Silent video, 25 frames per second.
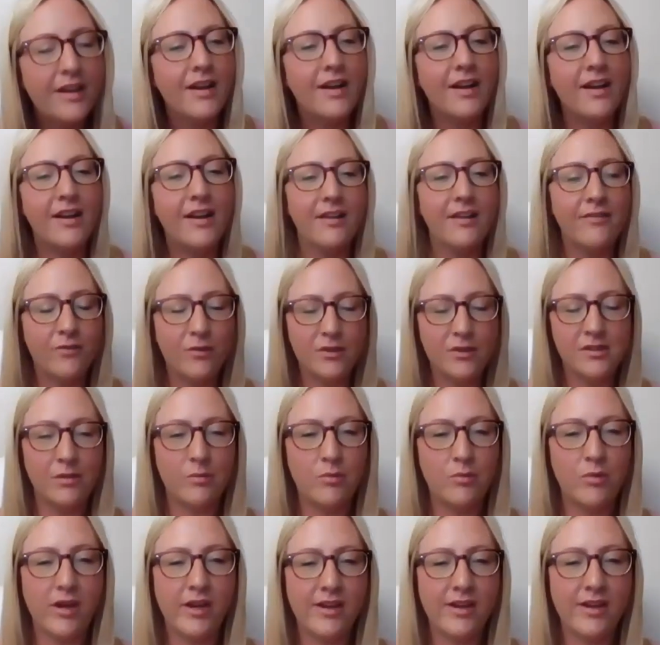
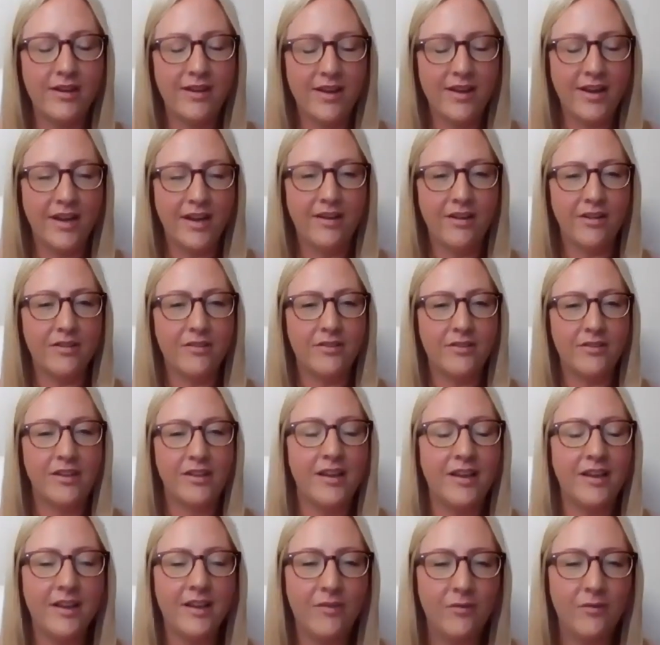Unfortunately, Brian and I aren't
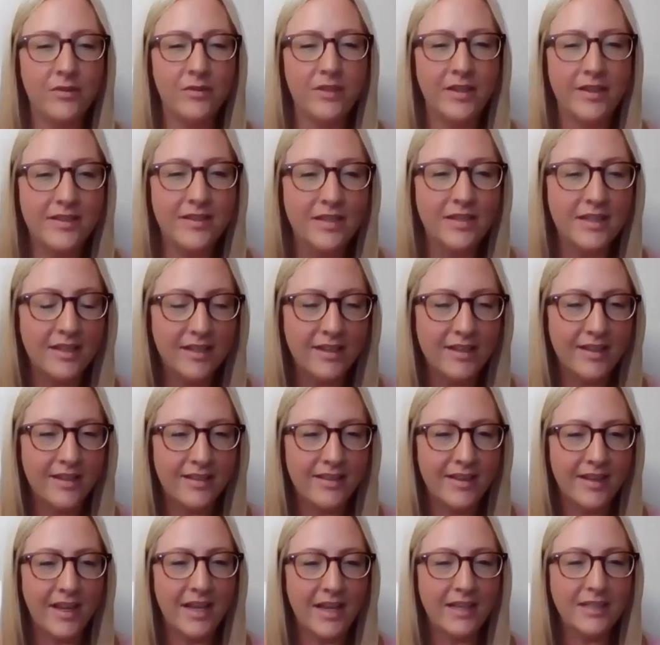really
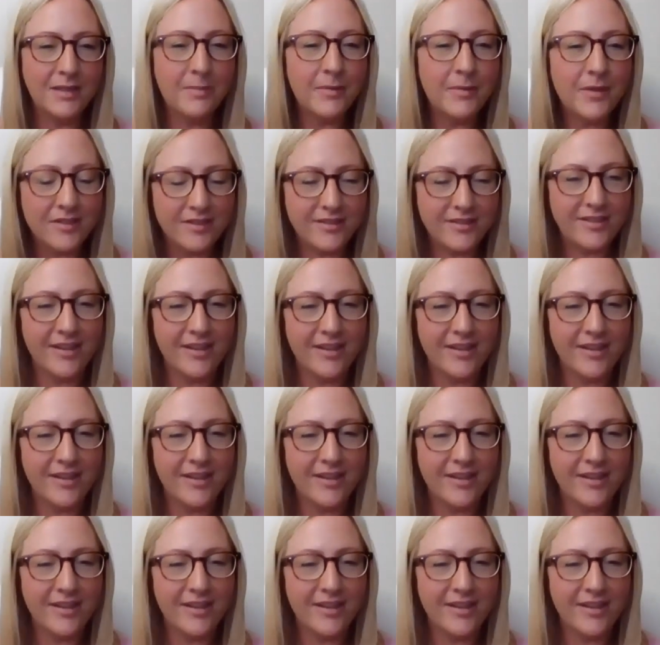the experts